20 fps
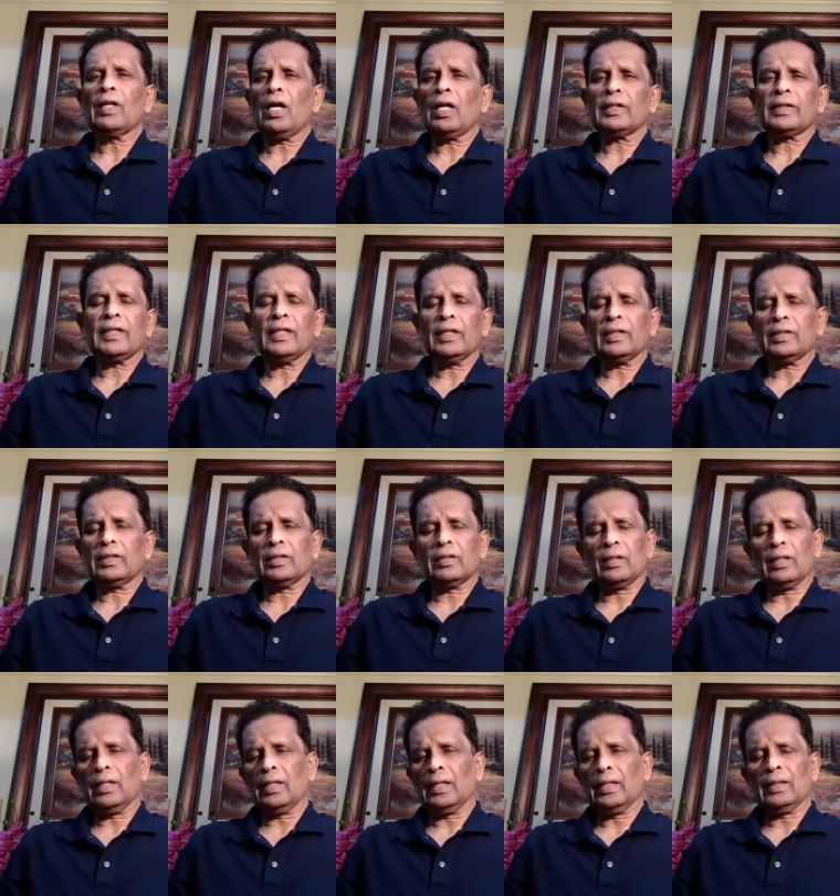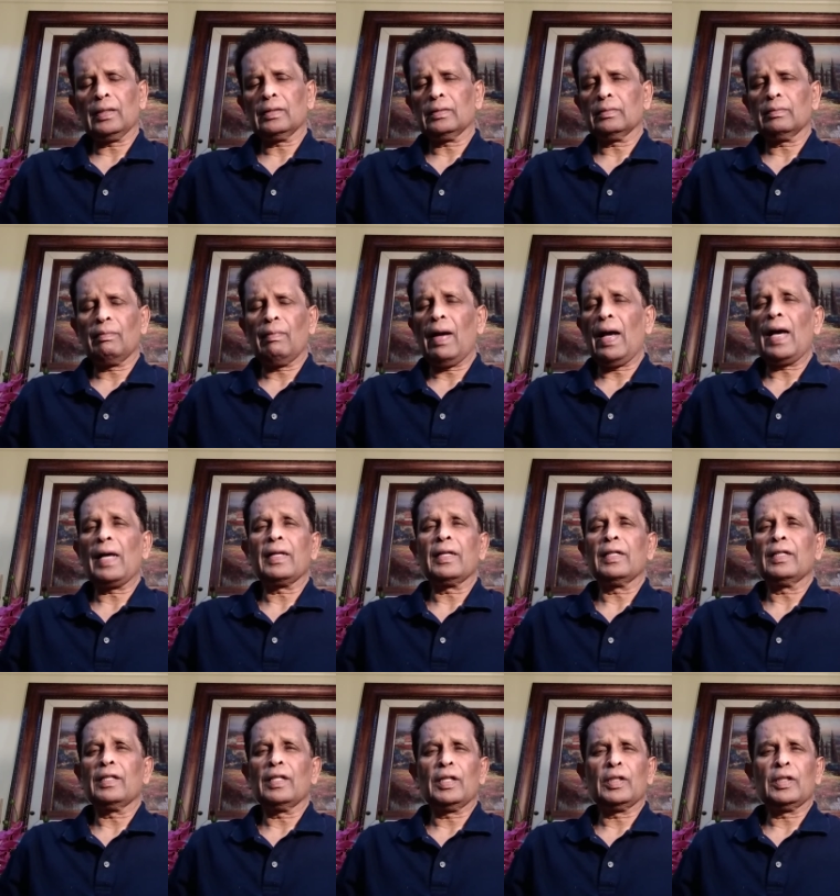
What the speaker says: not yet married,